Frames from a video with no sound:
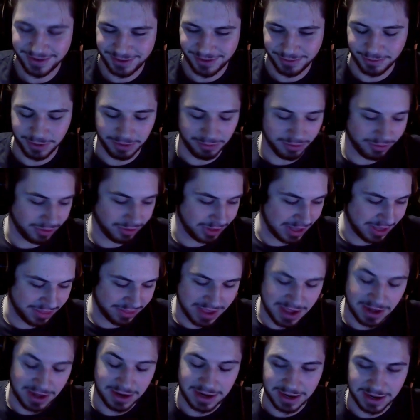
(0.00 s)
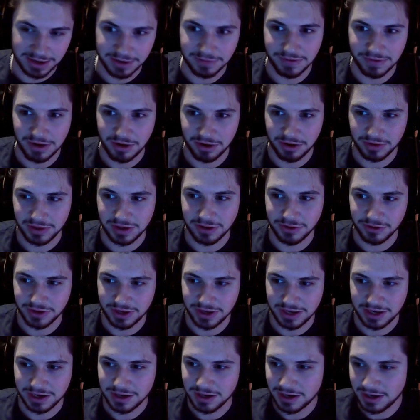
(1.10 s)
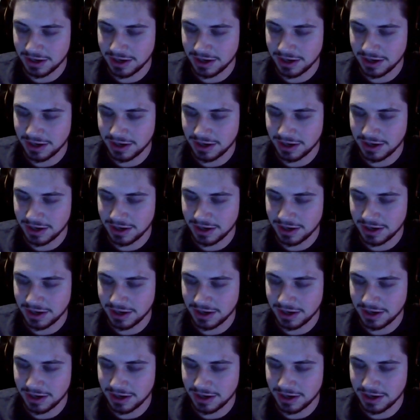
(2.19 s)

We will get that at a very later date.